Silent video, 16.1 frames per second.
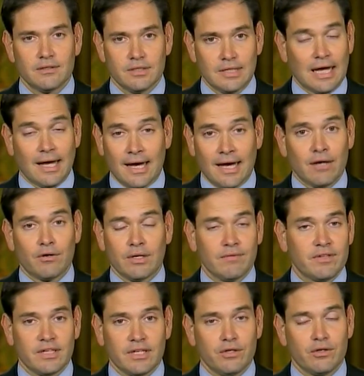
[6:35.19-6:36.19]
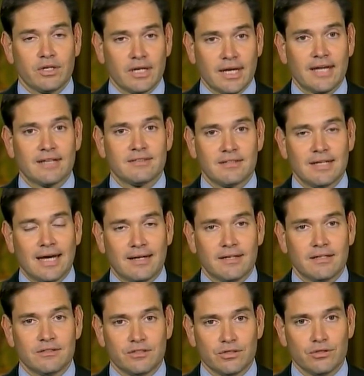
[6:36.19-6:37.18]
I don't even think you're going to get to
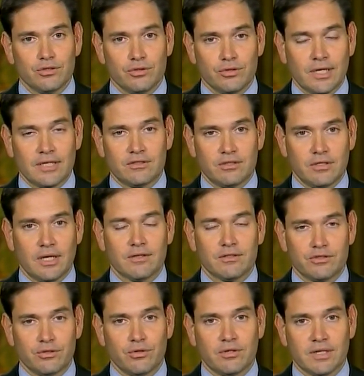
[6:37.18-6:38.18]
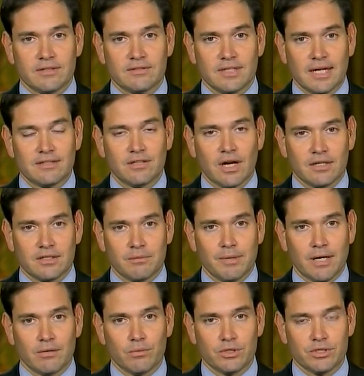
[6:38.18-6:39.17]
that until you get to the other two things that I talked
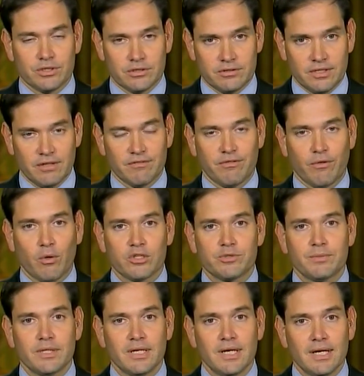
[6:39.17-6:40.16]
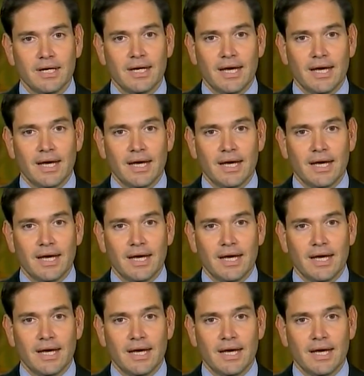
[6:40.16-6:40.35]
about, which is the enforcement